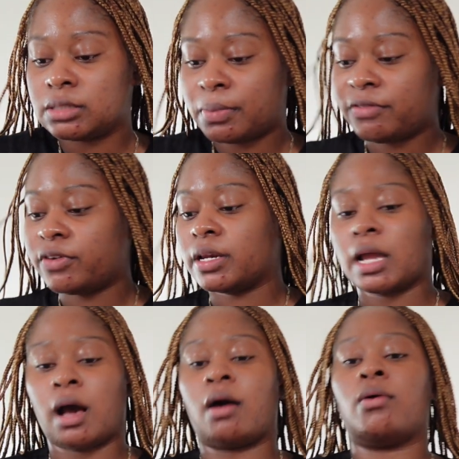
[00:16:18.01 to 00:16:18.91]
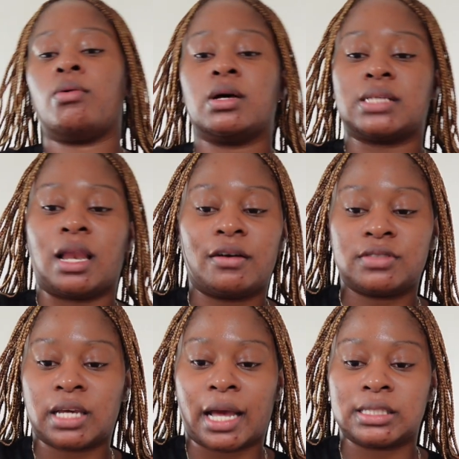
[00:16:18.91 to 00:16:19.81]
But for now, because I'll have
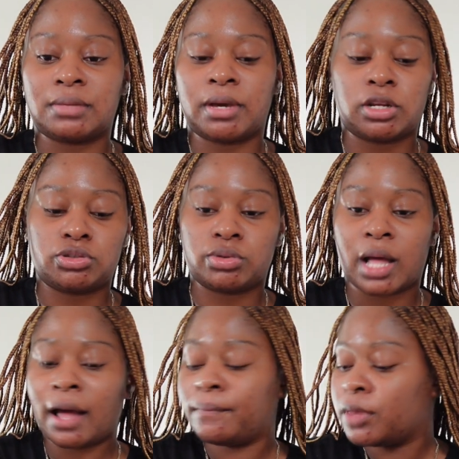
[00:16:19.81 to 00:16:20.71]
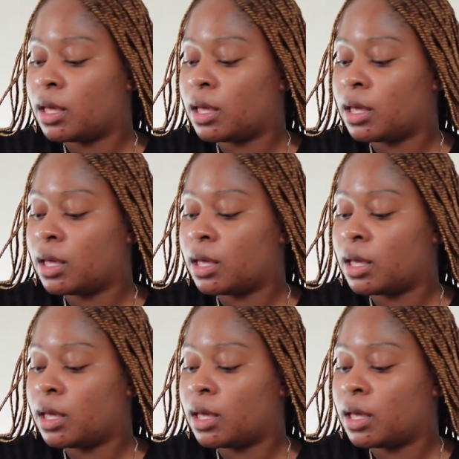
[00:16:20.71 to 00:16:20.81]
to get somebody to do that.